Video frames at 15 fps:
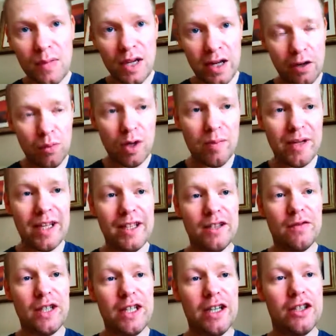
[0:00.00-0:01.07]
and I won't make this
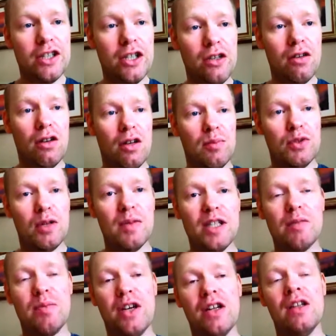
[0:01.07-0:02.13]
video too long, I
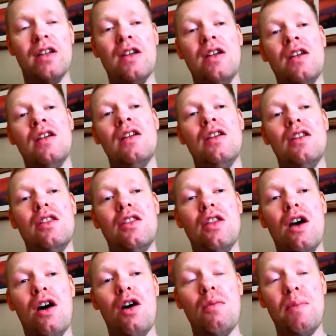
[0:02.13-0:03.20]
promise, but
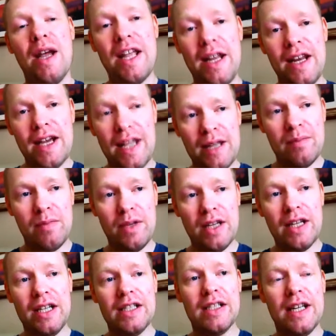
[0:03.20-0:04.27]
our main aim
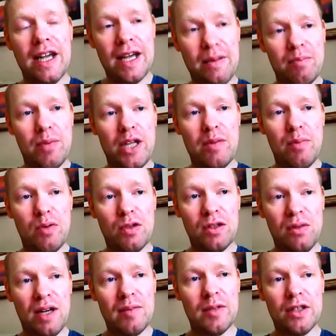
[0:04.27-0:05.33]
is getting people
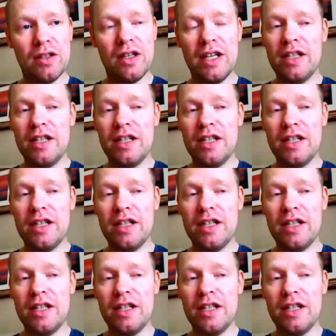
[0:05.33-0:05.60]
to Amazon.